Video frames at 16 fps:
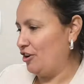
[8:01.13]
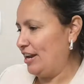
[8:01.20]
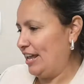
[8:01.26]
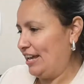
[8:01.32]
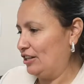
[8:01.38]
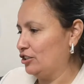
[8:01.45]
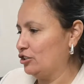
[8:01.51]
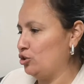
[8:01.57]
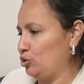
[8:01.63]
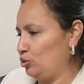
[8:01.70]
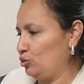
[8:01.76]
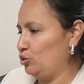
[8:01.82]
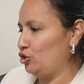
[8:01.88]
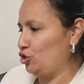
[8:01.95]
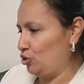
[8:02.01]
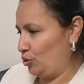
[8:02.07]
your nail too
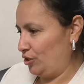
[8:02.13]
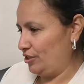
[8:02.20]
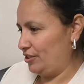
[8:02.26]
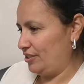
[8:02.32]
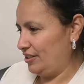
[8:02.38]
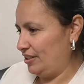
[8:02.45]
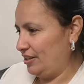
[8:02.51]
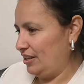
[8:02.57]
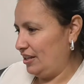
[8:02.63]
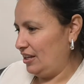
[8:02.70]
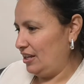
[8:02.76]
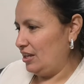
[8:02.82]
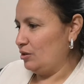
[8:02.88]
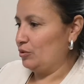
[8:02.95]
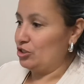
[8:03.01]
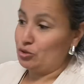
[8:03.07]
short,
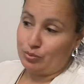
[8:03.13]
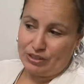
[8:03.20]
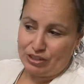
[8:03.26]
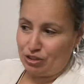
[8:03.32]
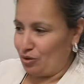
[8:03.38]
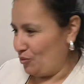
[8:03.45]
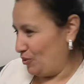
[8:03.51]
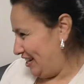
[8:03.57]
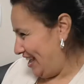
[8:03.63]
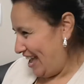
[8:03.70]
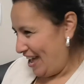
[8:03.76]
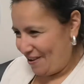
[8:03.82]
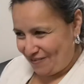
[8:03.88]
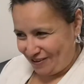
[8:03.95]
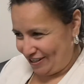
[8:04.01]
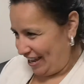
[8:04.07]
which we don't want
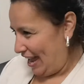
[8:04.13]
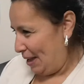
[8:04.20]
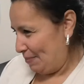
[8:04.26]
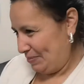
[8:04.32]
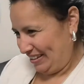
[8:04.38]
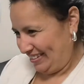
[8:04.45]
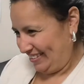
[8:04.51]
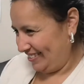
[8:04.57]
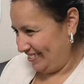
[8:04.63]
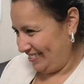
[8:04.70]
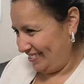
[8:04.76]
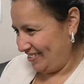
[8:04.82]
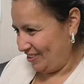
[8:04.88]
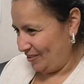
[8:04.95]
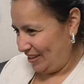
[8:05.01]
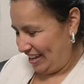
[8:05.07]
ever to happen,
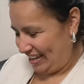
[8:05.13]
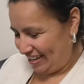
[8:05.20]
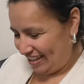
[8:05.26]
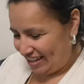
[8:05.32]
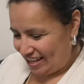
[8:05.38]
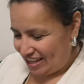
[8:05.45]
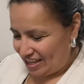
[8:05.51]
okay?